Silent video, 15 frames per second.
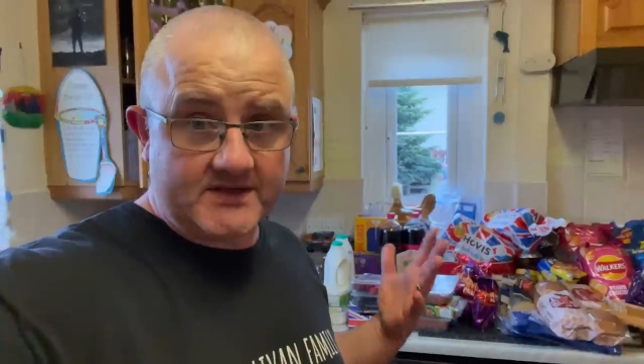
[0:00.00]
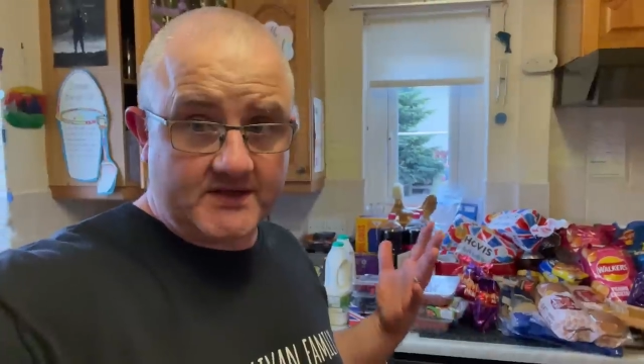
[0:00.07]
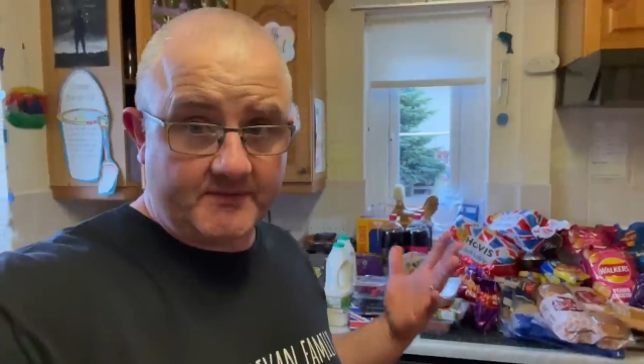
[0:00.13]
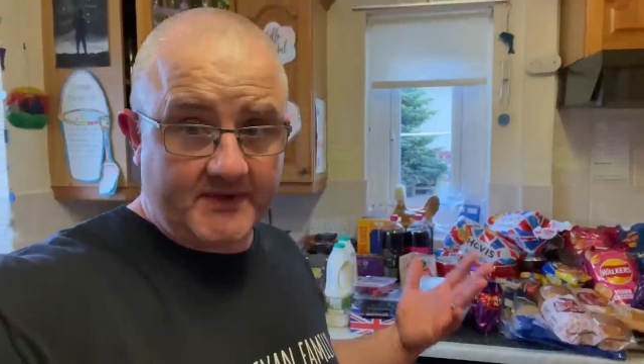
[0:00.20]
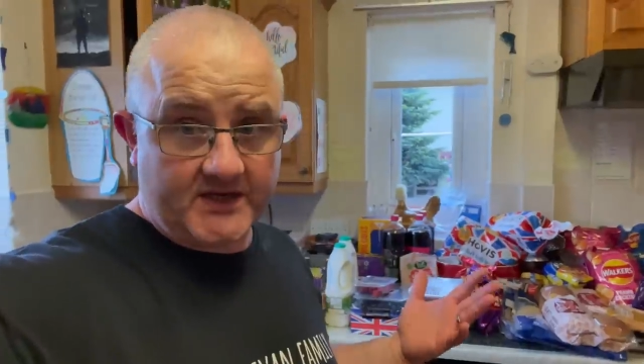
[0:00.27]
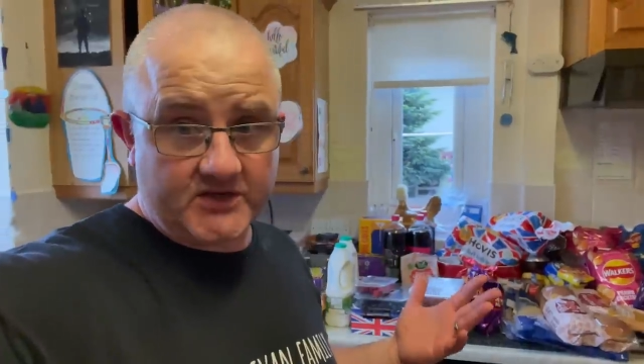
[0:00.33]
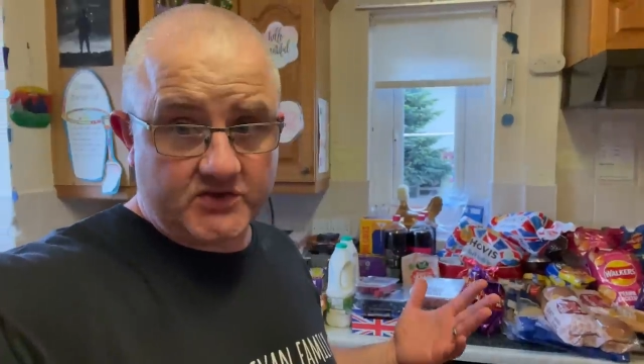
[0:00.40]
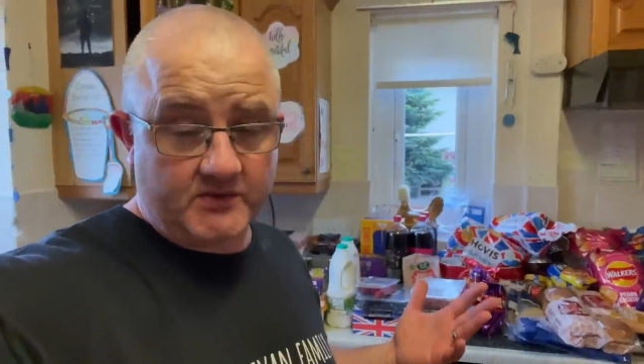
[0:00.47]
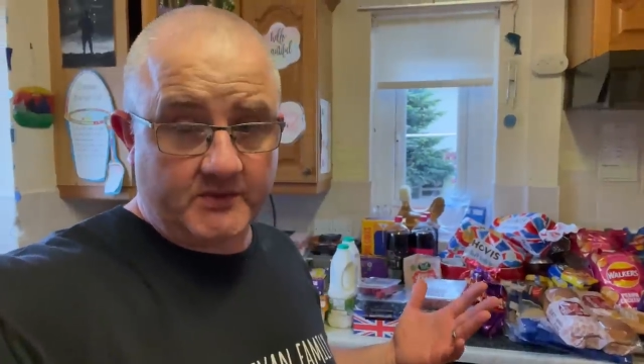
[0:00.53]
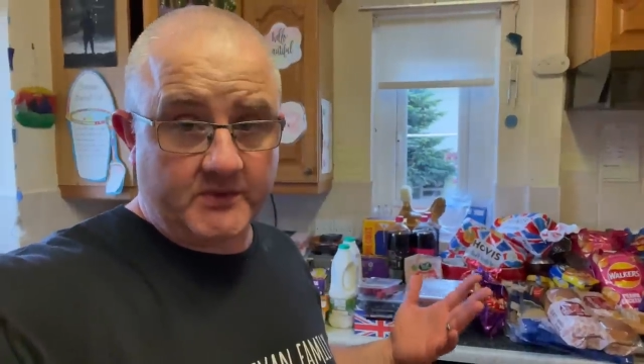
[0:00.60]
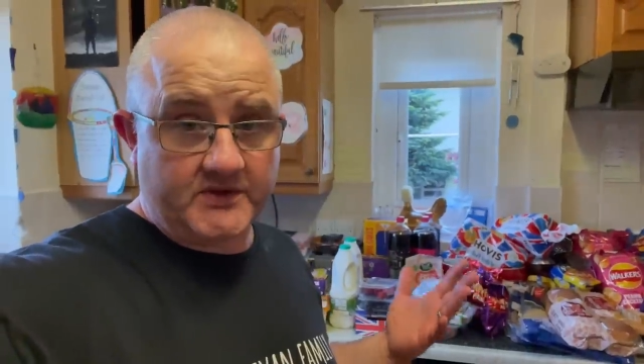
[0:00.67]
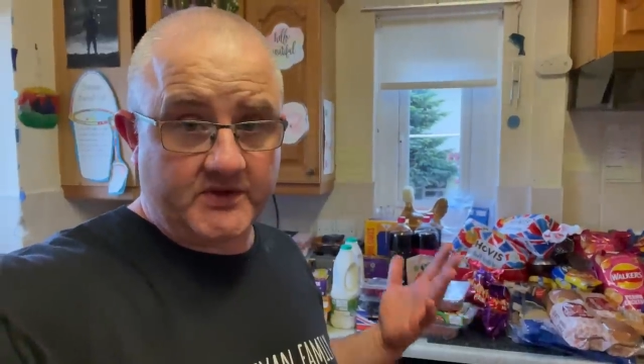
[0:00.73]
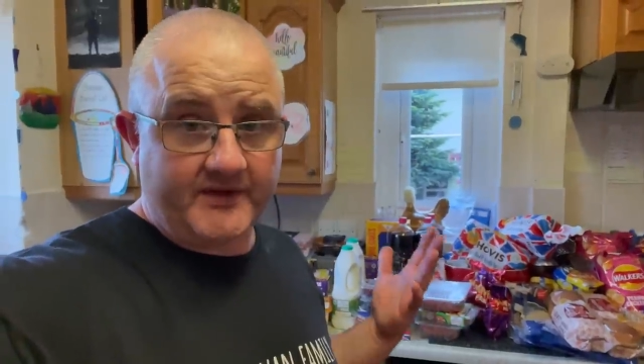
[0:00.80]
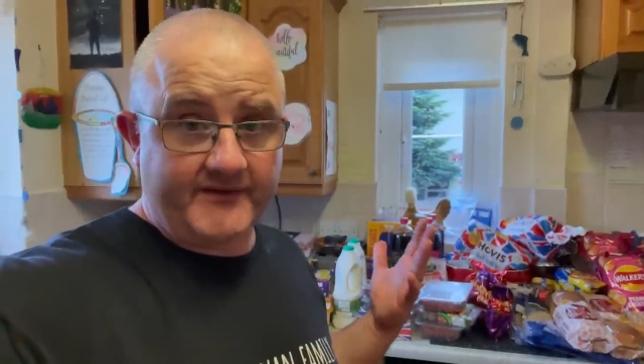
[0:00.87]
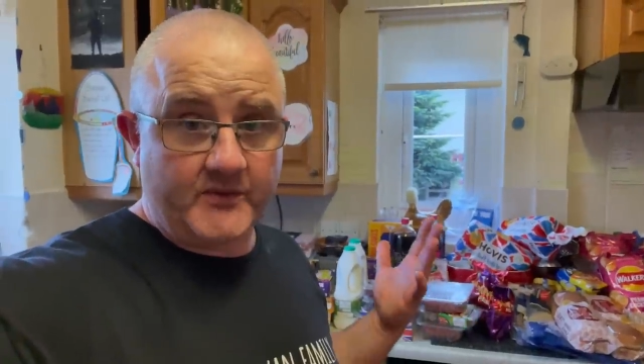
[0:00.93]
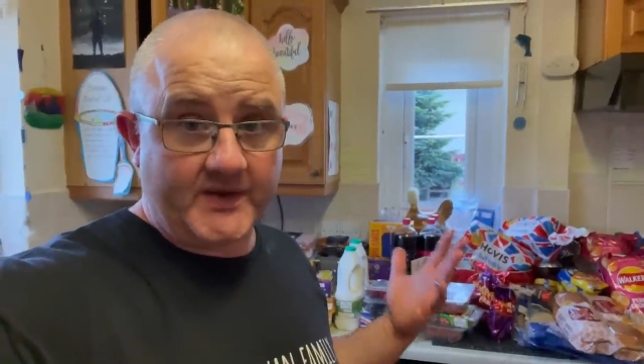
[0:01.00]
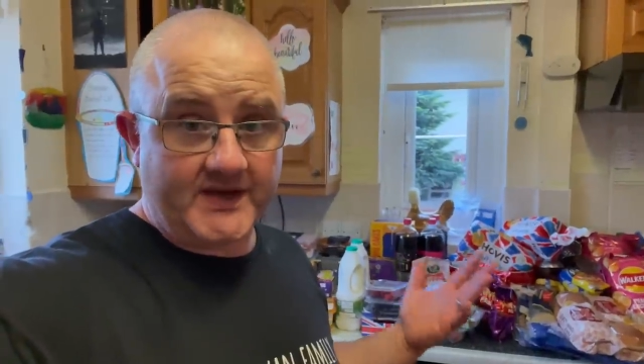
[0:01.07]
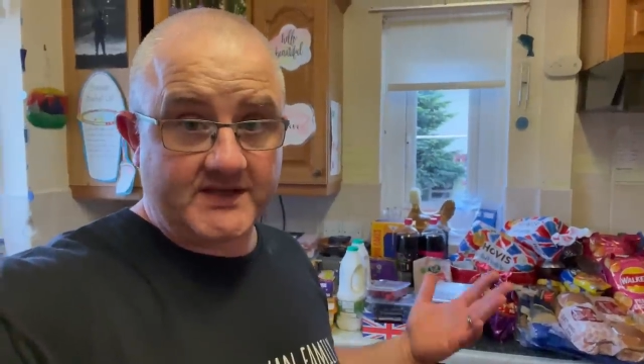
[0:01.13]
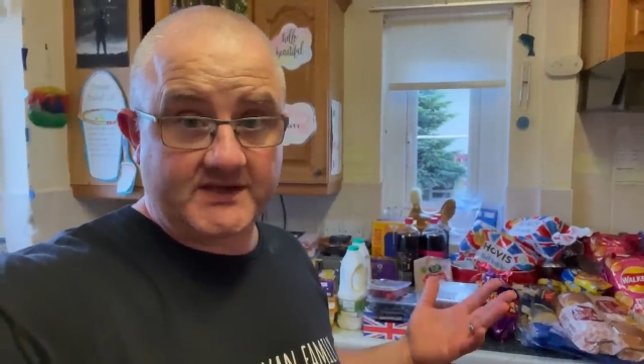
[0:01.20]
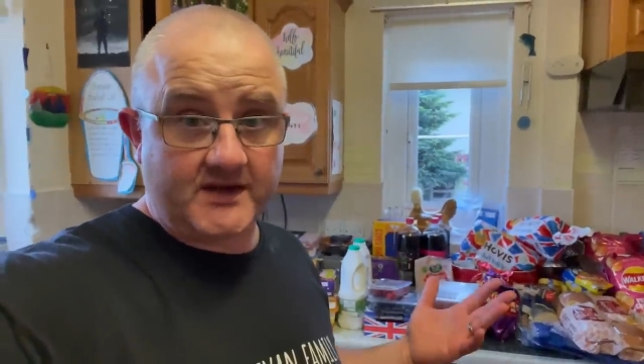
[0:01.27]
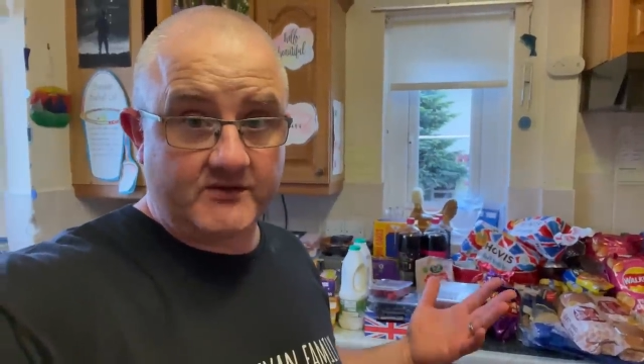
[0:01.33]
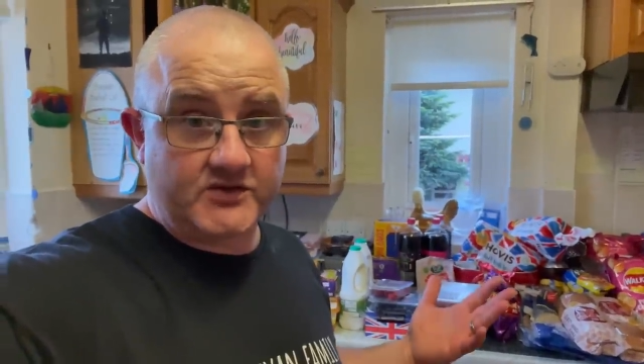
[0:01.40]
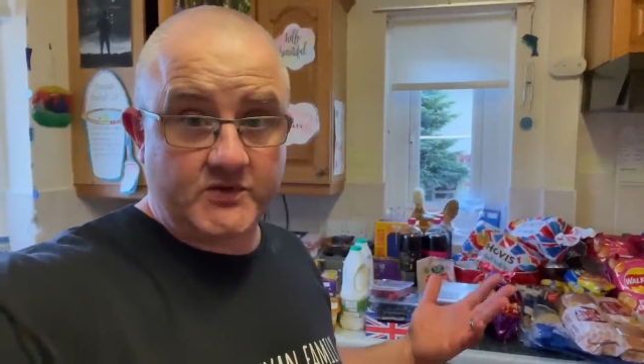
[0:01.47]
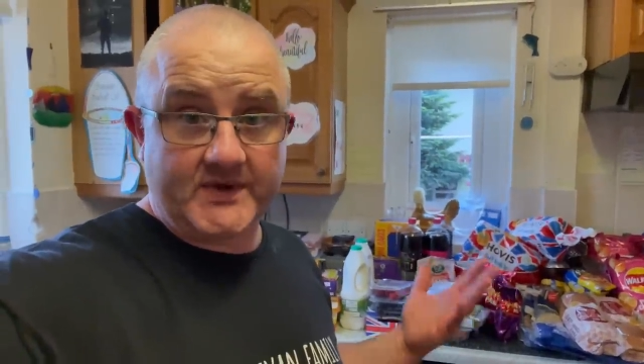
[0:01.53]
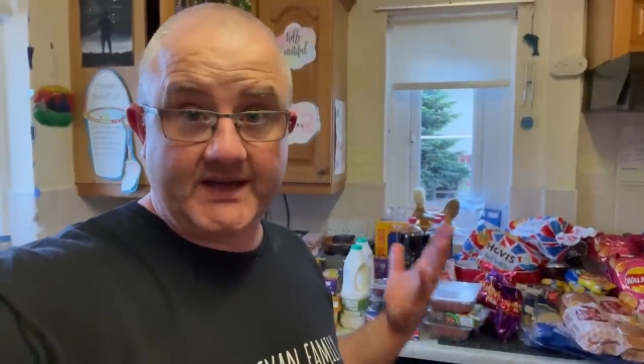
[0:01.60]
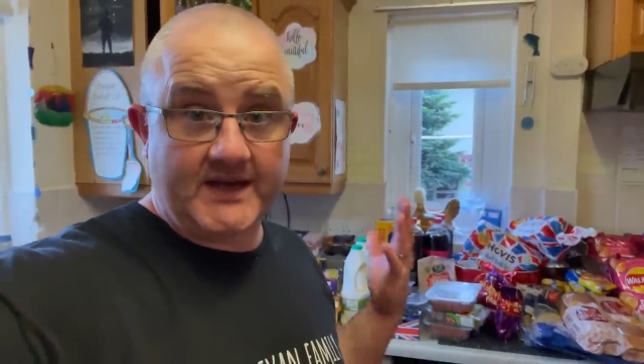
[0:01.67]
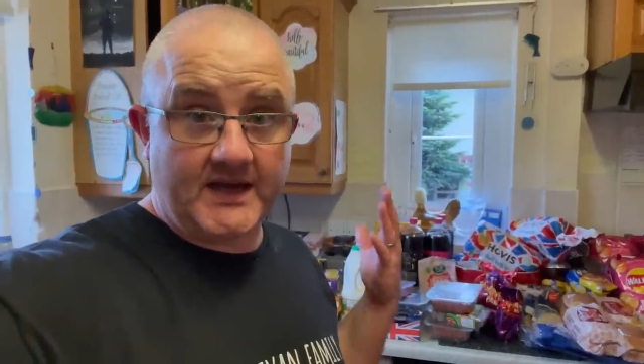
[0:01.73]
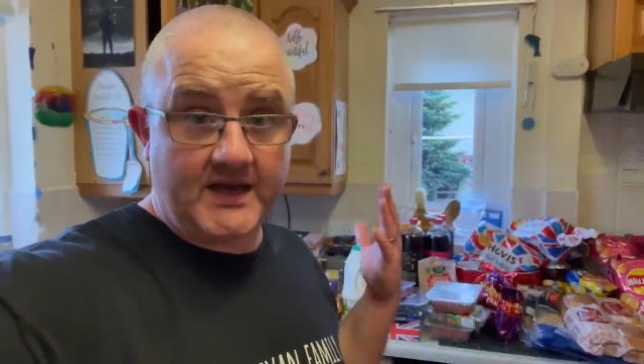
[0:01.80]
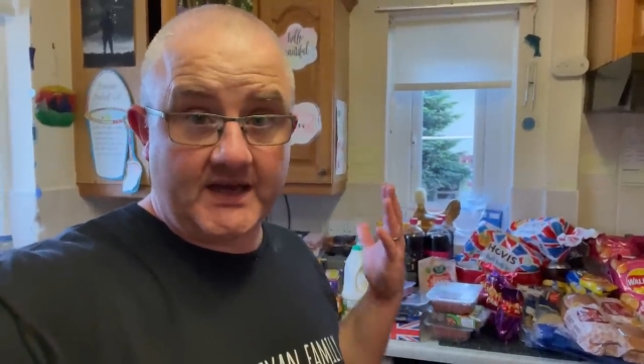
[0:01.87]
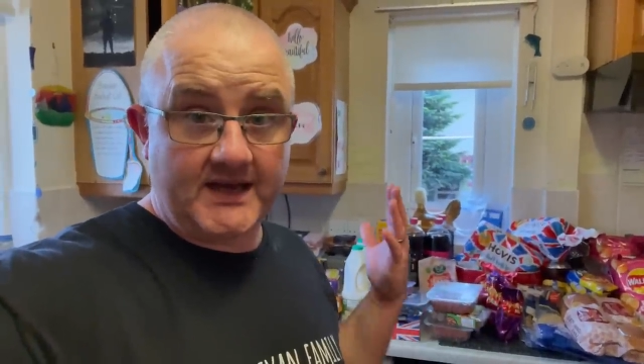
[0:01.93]
the big shop that we do every week so should we
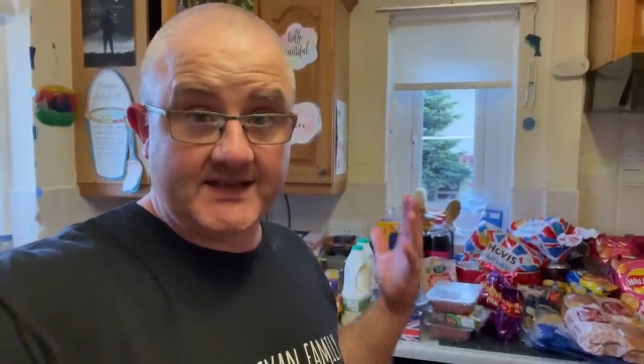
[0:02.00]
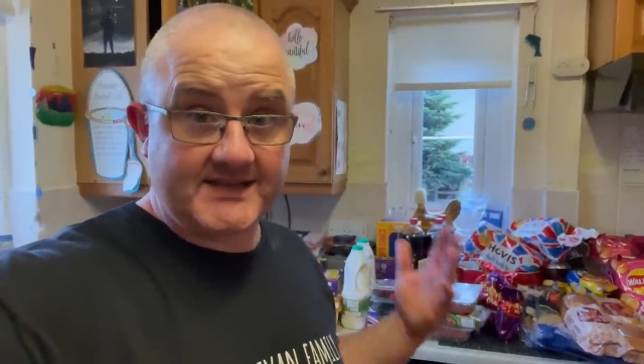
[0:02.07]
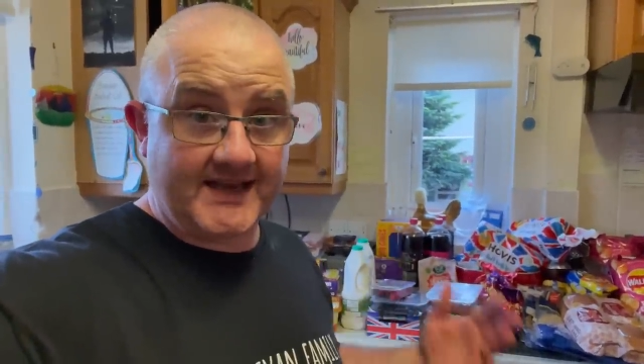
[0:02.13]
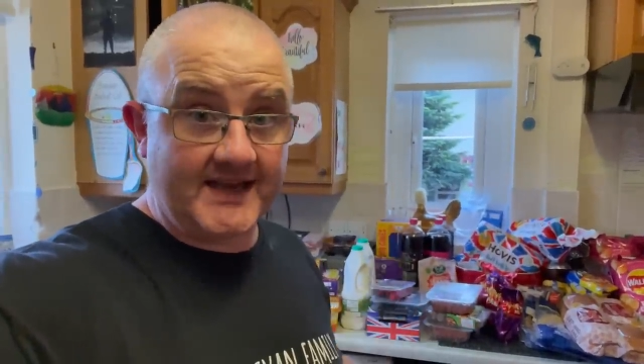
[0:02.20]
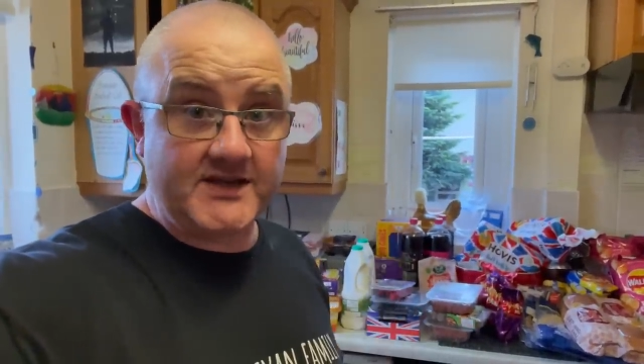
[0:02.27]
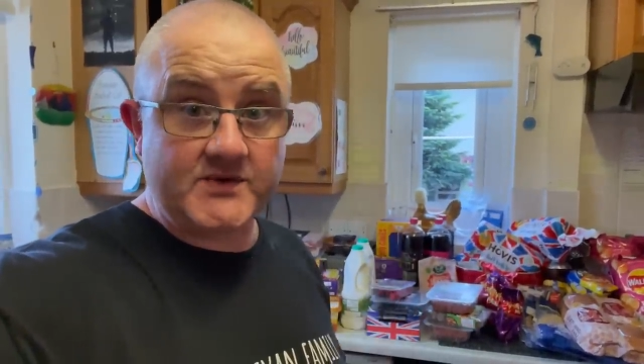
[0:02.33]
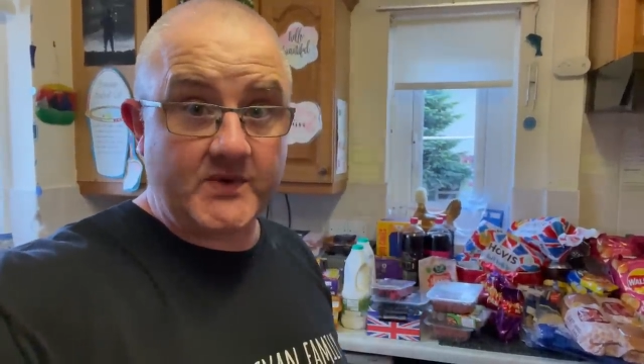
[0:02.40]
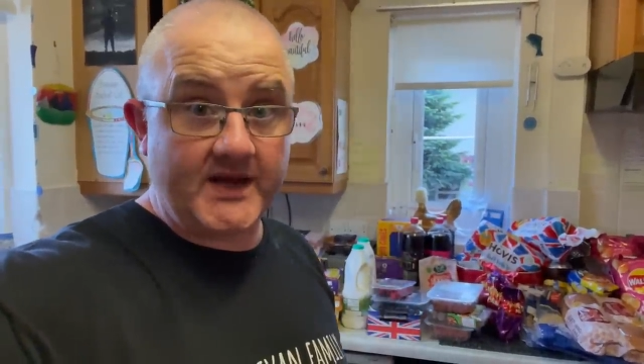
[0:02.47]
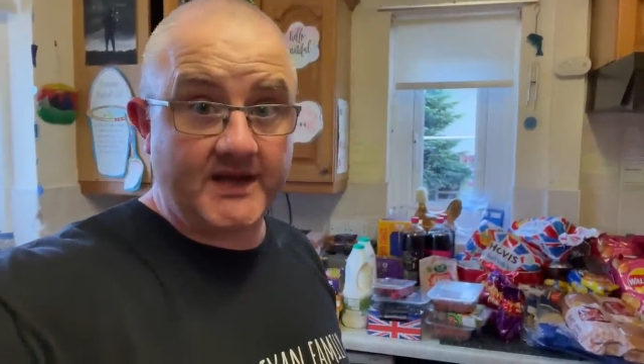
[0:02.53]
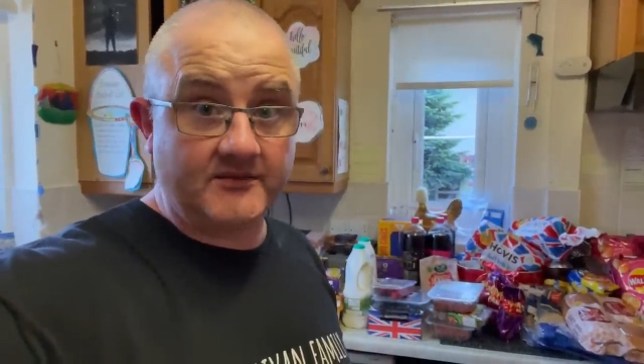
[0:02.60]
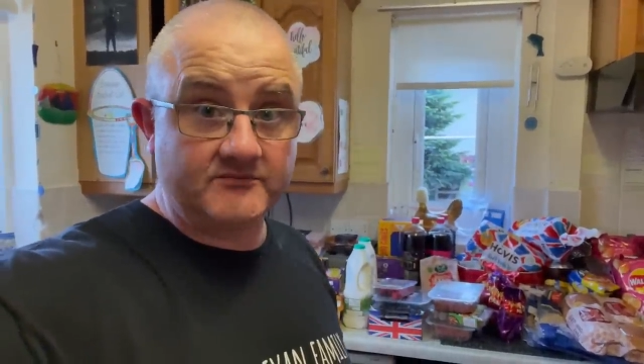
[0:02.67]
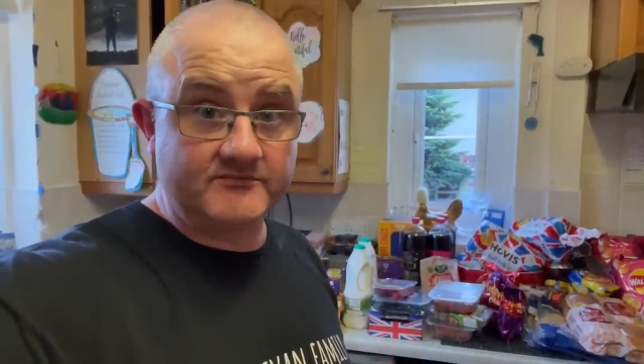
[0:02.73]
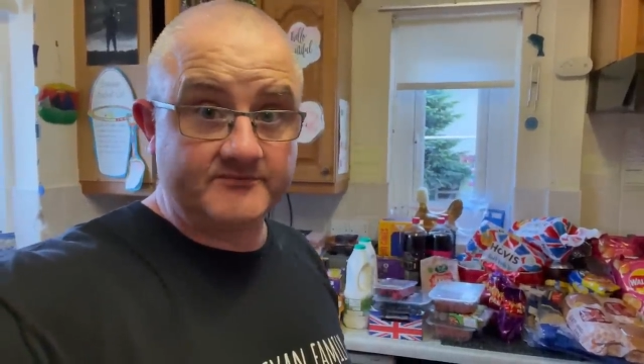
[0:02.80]
uh, let's get into it